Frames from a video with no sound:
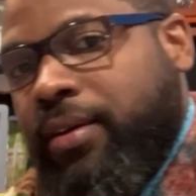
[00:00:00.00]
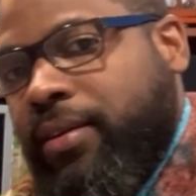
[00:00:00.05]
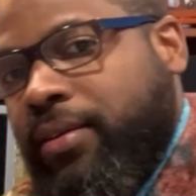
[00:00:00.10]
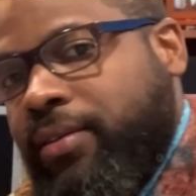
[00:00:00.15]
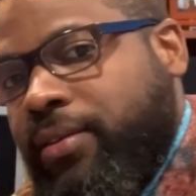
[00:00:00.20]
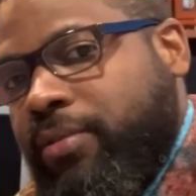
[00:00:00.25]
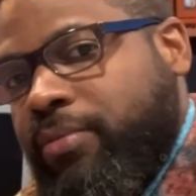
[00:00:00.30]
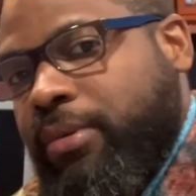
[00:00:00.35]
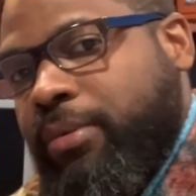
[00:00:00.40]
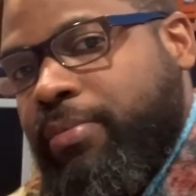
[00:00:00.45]

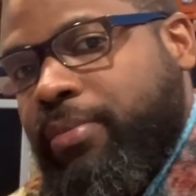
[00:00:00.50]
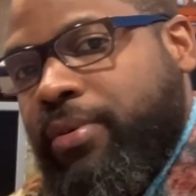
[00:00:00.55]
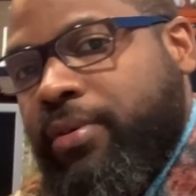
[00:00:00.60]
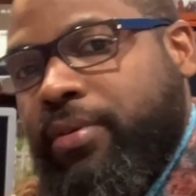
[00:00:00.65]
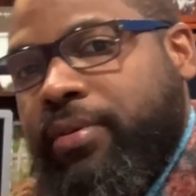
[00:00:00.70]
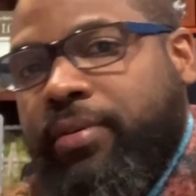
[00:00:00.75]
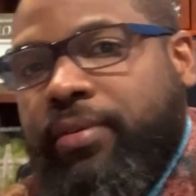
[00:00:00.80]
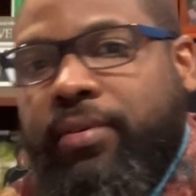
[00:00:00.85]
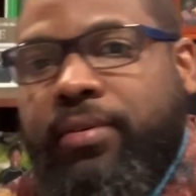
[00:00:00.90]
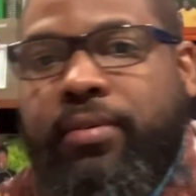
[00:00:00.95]
You
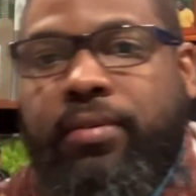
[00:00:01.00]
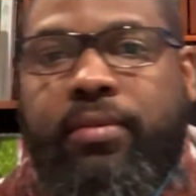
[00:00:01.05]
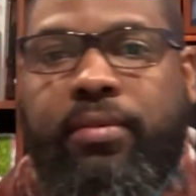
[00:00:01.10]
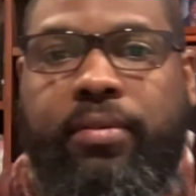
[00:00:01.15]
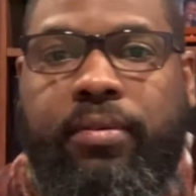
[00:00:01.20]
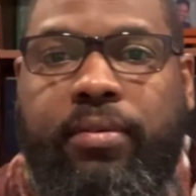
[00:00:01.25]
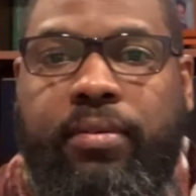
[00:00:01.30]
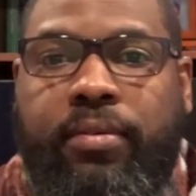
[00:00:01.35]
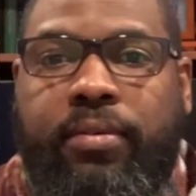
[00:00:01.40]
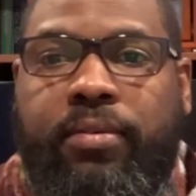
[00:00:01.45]
remember?
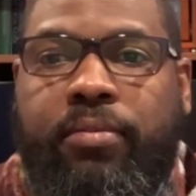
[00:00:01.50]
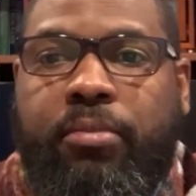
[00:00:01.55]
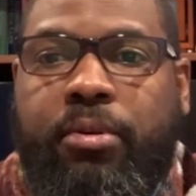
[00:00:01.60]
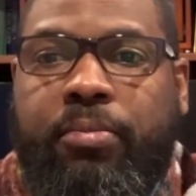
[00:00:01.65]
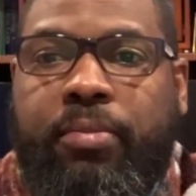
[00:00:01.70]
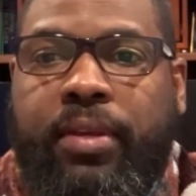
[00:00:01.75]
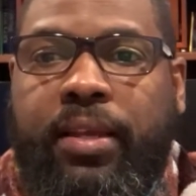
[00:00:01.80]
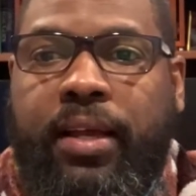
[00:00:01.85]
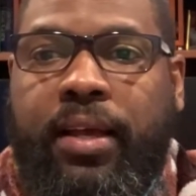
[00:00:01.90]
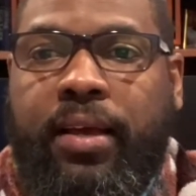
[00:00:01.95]

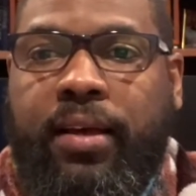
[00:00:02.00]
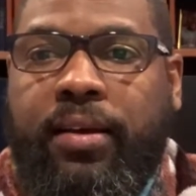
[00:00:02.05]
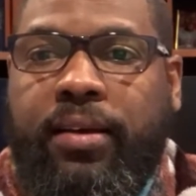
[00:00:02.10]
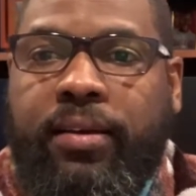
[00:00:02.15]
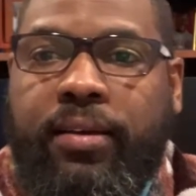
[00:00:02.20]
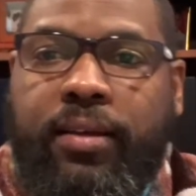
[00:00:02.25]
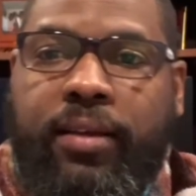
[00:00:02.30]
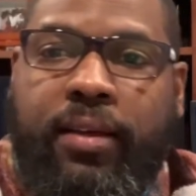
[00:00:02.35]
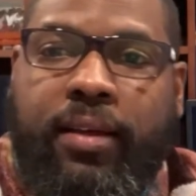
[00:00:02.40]
Remember that guy?